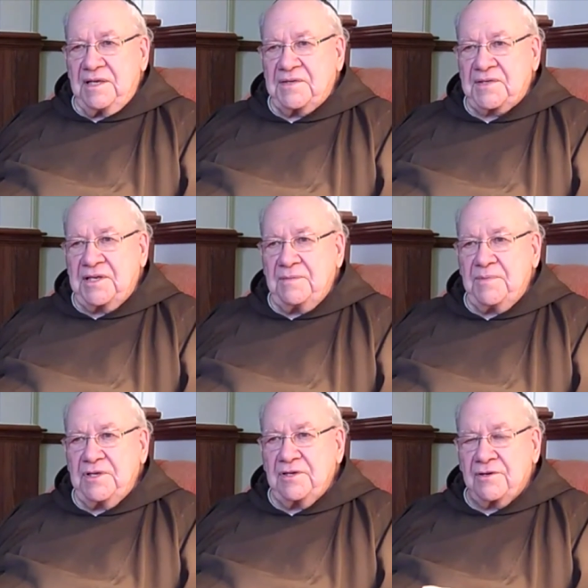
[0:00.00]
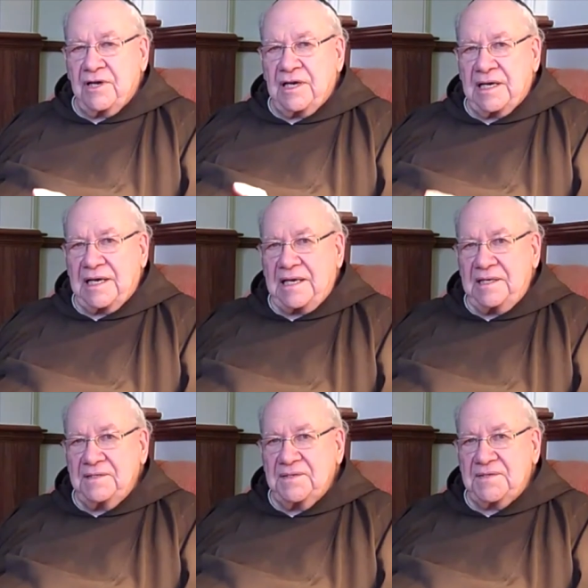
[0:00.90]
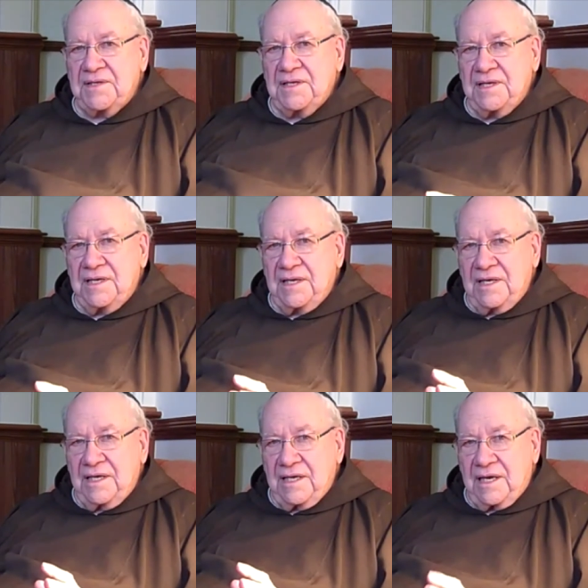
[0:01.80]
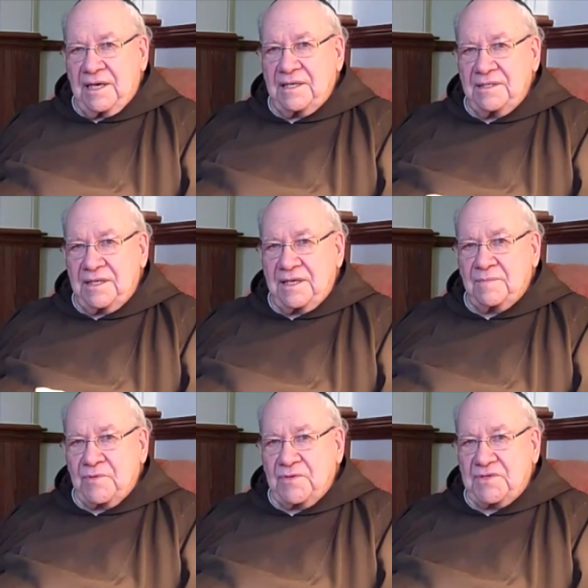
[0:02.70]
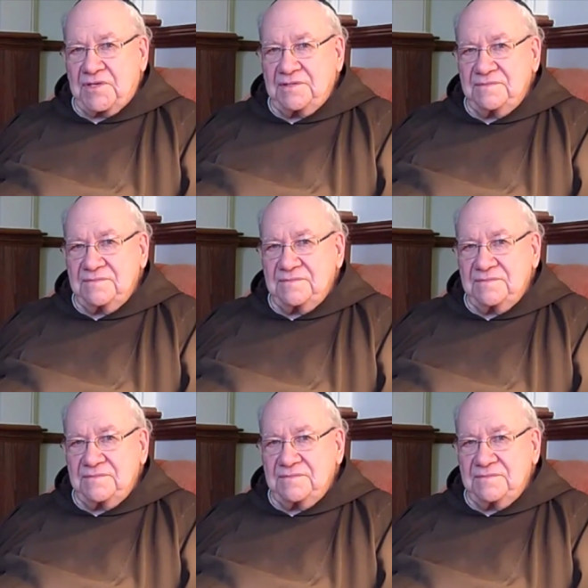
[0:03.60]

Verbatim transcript: is keeping your eyes on that person.